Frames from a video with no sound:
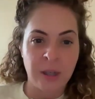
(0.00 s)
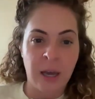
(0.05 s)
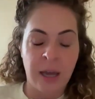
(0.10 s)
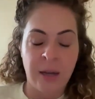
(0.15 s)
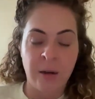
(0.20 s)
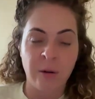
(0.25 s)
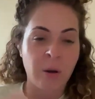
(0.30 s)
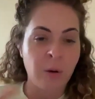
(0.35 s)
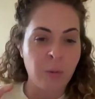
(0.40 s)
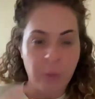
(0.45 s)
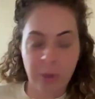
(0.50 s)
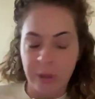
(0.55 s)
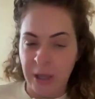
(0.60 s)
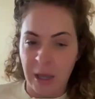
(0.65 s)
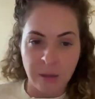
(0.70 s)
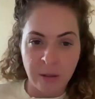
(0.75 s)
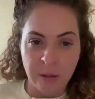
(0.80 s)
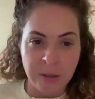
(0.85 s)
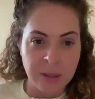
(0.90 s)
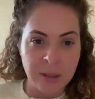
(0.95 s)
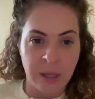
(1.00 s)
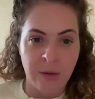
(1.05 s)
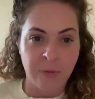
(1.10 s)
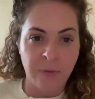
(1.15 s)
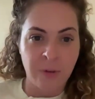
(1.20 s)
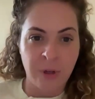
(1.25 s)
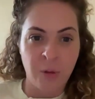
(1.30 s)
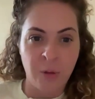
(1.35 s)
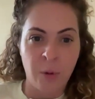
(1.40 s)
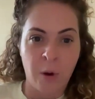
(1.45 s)
is, I don't know what that looks like
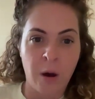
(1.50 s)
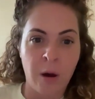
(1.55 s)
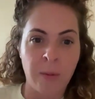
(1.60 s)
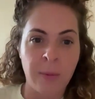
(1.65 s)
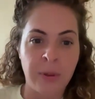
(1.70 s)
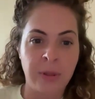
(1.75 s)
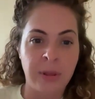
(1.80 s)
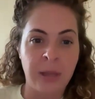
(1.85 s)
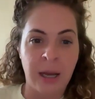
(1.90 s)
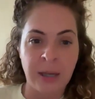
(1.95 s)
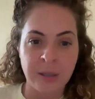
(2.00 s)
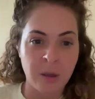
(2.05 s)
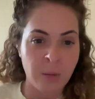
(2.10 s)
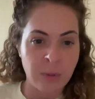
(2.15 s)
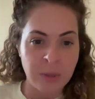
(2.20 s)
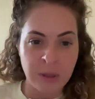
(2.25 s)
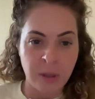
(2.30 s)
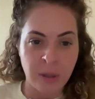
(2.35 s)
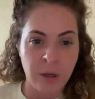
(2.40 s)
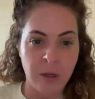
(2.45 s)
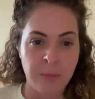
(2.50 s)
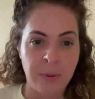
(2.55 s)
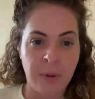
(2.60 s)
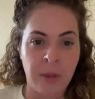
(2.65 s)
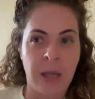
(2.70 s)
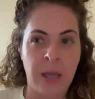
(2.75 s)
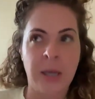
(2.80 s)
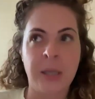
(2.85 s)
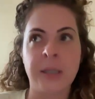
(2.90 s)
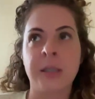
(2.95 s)
for you all, but that's always a good
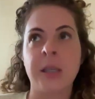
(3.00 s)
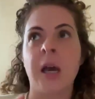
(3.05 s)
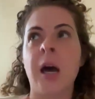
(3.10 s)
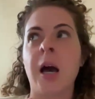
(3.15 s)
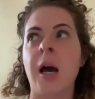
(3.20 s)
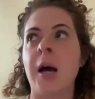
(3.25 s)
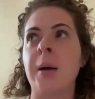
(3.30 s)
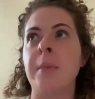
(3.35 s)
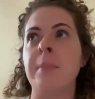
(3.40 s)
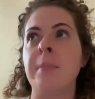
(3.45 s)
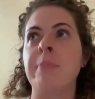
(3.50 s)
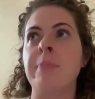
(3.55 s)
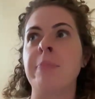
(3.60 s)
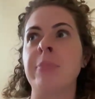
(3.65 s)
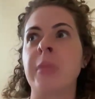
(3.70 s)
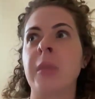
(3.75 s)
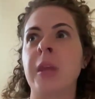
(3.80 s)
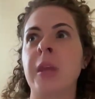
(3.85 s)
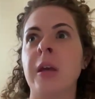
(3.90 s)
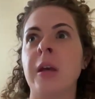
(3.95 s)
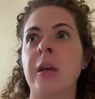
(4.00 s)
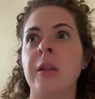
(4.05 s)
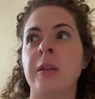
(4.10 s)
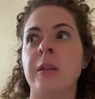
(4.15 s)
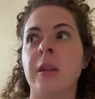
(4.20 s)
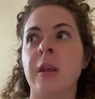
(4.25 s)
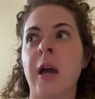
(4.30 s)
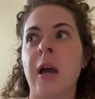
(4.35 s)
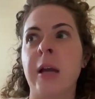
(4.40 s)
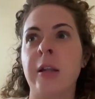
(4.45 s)
place.
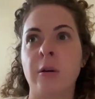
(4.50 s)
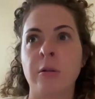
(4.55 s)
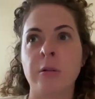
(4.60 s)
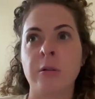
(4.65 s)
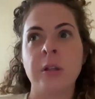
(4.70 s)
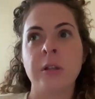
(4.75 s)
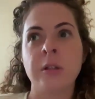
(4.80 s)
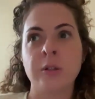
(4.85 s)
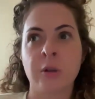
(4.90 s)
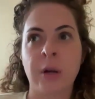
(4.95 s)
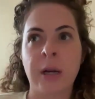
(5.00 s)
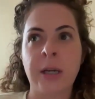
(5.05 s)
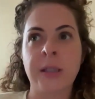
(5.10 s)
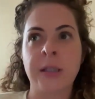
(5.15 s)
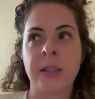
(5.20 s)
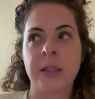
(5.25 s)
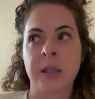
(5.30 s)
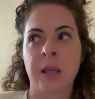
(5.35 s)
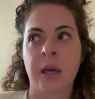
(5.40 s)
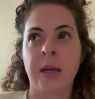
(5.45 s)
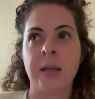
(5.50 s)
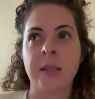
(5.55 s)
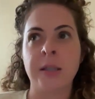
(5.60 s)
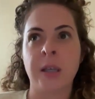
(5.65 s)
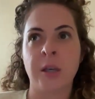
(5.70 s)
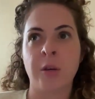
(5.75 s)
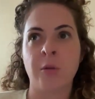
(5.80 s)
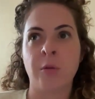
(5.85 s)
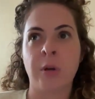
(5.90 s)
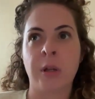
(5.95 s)
I know that there's crisis lines
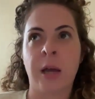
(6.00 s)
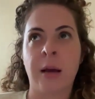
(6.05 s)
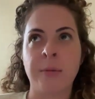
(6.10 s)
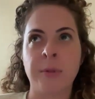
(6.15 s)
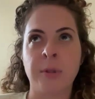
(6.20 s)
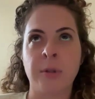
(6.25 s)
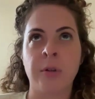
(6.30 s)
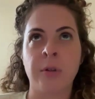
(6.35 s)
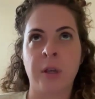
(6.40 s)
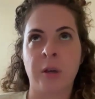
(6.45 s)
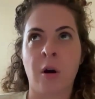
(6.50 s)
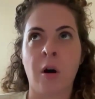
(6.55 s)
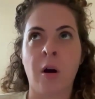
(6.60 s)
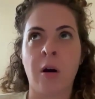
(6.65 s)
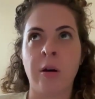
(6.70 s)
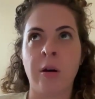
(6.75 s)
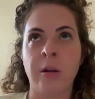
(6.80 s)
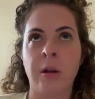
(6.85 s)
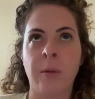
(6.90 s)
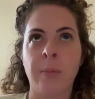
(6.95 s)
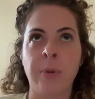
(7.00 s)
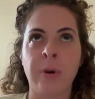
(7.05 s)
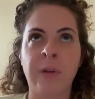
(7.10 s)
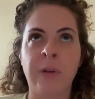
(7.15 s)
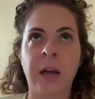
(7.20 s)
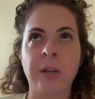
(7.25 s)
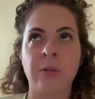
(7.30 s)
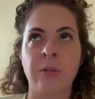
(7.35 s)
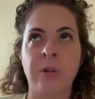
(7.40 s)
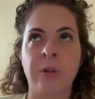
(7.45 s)
that you can absolutely call, and I'll
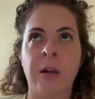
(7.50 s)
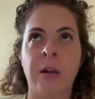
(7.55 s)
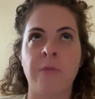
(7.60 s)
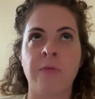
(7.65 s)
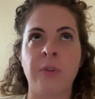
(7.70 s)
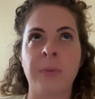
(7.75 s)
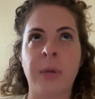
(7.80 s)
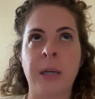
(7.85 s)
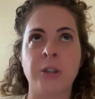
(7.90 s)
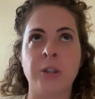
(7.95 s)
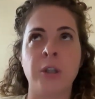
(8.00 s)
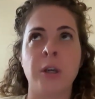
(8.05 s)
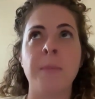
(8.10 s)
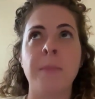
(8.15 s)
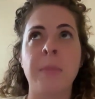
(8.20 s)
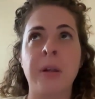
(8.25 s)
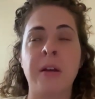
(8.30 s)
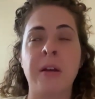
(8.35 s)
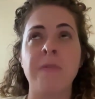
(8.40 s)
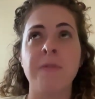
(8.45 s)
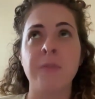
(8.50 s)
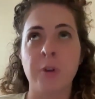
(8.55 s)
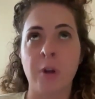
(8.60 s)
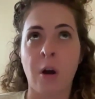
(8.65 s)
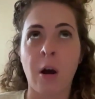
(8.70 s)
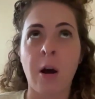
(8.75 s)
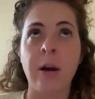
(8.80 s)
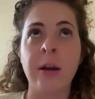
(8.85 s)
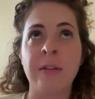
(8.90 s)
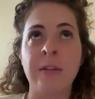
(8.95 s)
provide you that information. But if
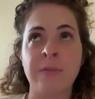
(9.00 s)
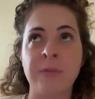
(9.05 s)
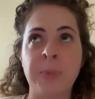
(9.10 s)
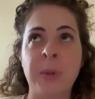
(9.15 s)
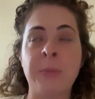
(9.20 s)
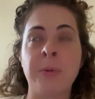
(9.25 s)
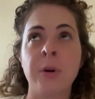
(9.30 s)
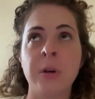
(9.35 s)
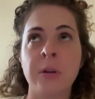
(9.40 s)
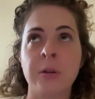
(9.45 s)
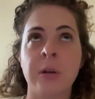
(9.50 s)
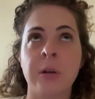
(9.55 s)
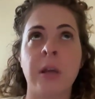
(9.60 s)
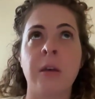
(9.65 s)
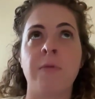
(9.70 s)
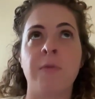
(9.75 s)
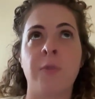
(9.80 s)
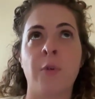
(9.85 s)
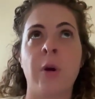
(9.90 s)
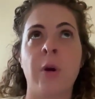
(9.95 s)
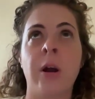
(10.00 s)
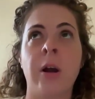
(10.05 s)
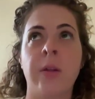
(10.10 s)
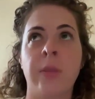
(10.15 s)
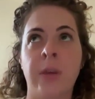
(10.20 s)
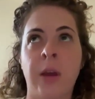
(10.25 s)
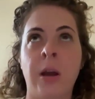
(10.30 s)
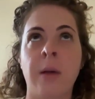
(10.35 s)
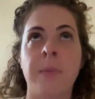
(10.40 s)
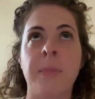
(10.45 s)
not, if people are looking for a
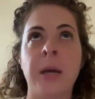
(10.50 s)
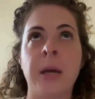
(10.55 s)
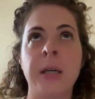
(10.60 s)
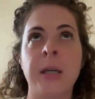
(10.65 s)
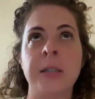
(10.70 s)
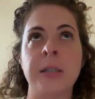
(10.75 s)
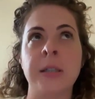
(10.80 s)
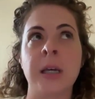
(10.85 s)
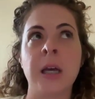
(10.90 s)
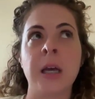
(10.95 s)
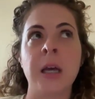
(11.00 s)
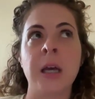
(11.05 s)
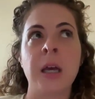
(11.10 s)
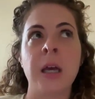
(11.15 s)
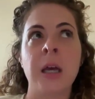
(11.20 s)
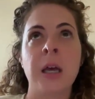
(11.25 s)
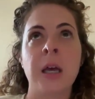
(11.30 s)
therapist,